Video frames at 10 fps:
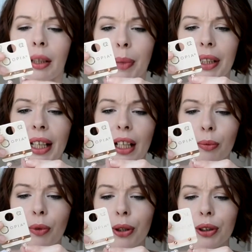But they
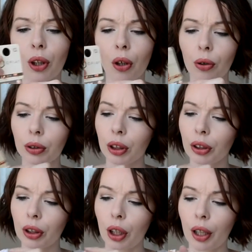are rose gold.
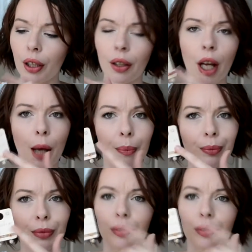The um,